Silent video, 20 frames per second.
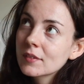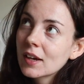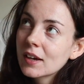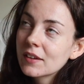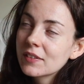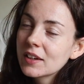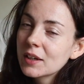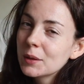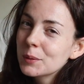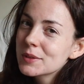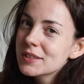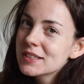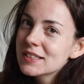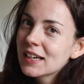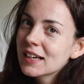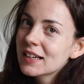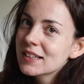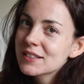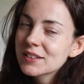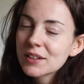I think it was a
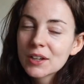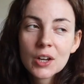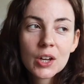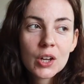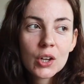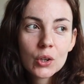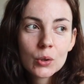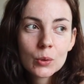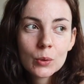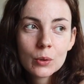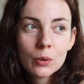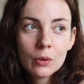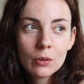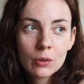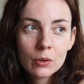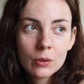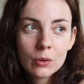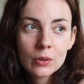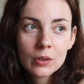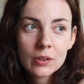Tesco
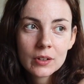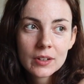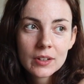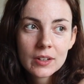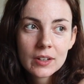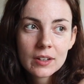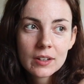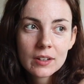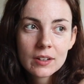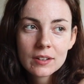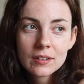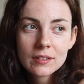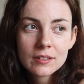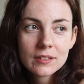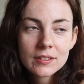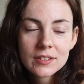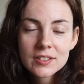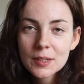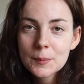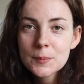or
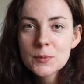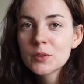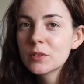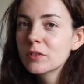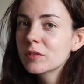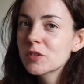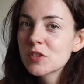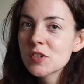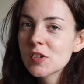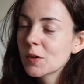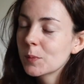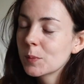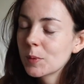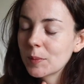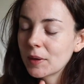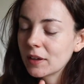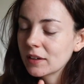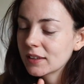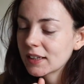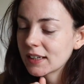some sort of
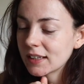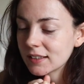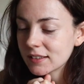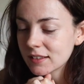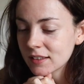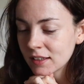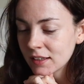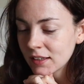supermarket,